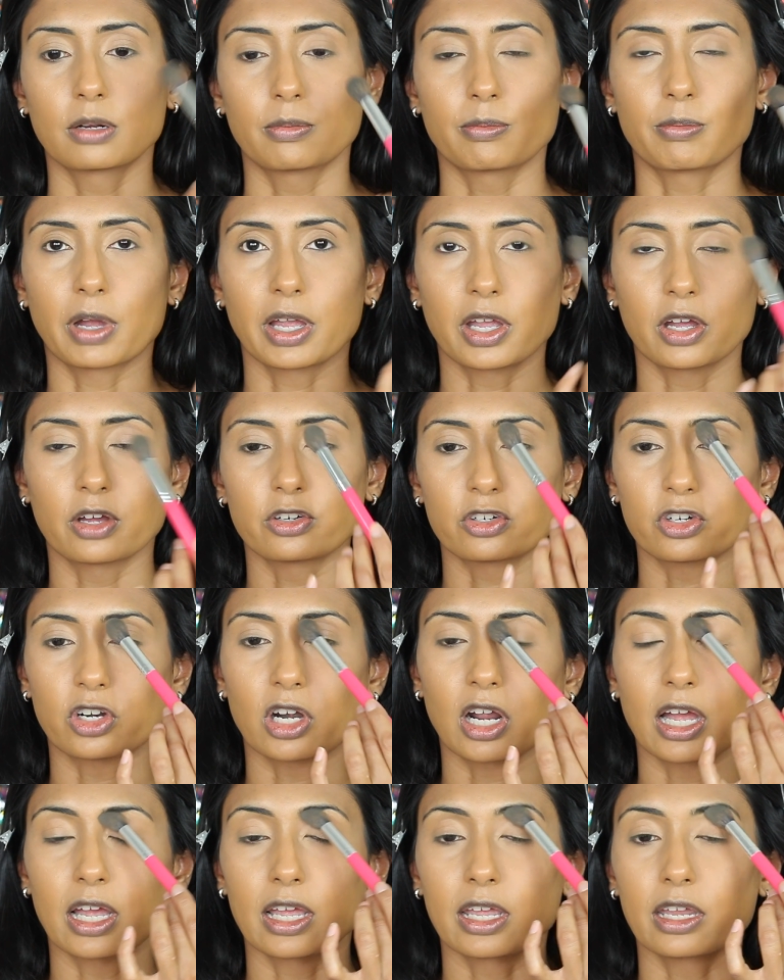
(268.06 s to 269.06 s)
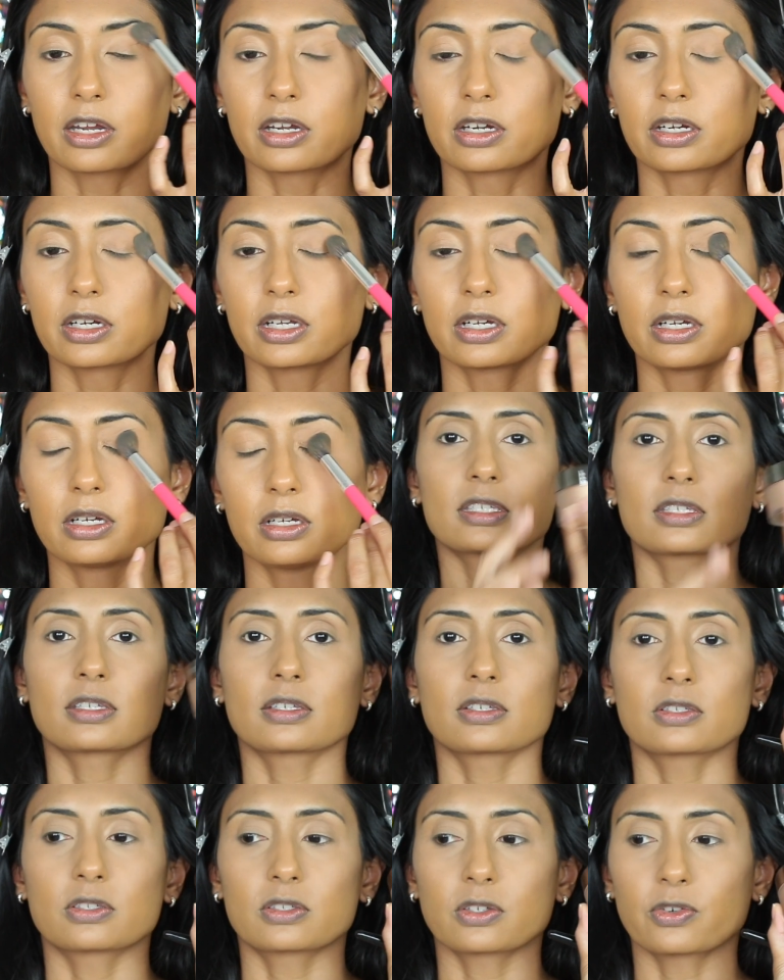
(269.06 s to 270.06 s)
my under eye area.
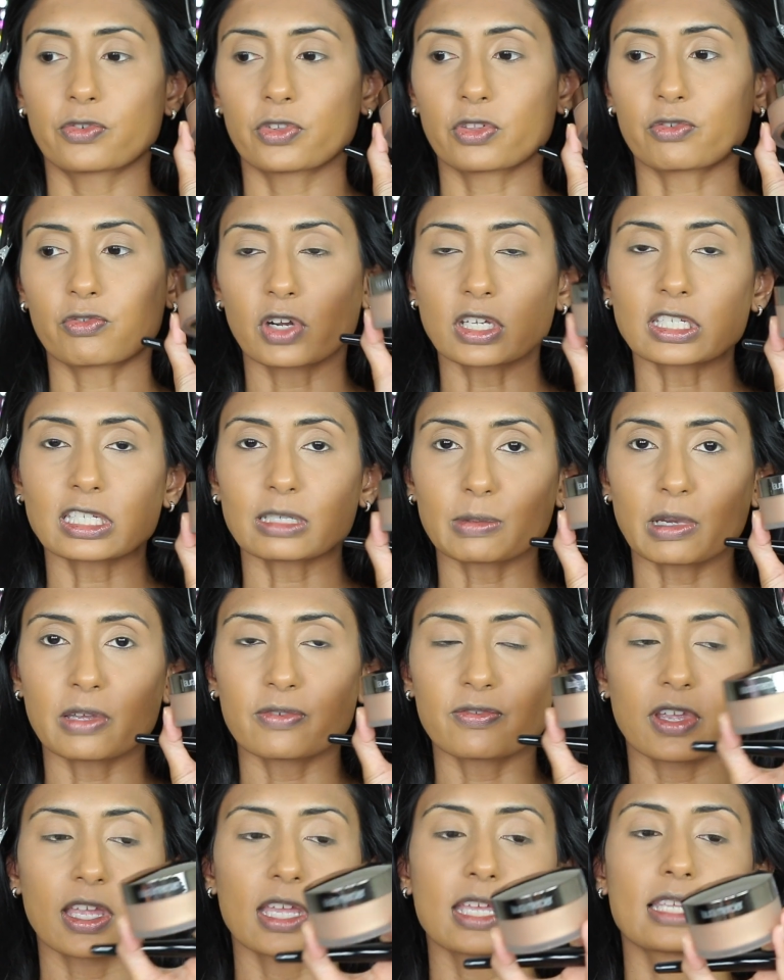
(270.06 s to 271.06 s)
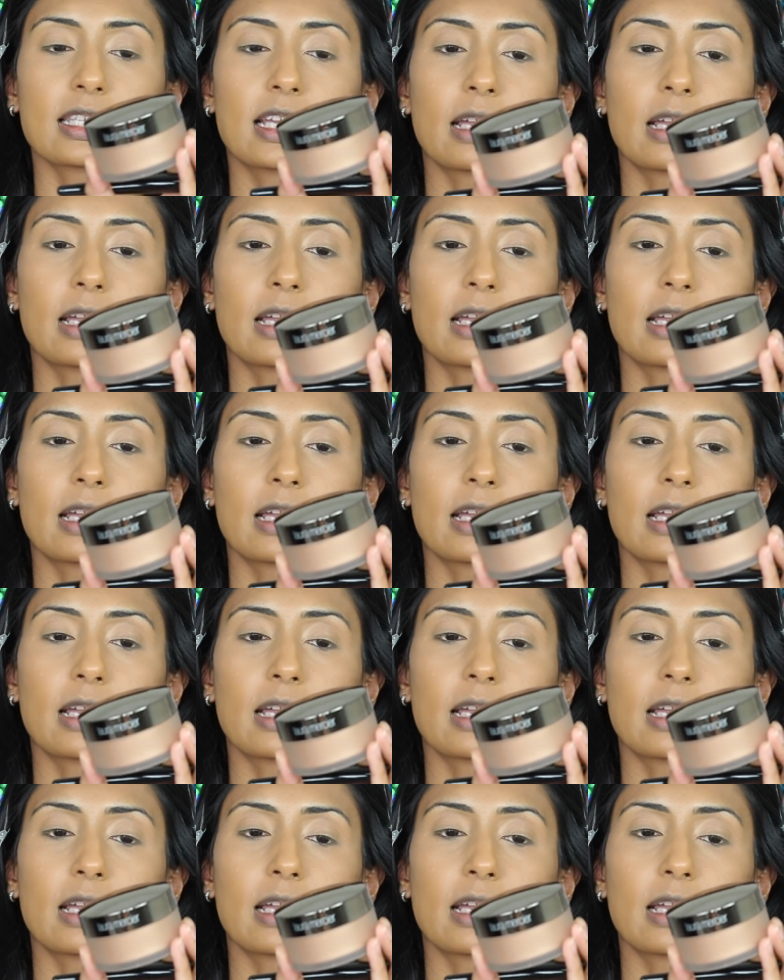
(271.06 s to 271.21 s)
So for the rest of my face,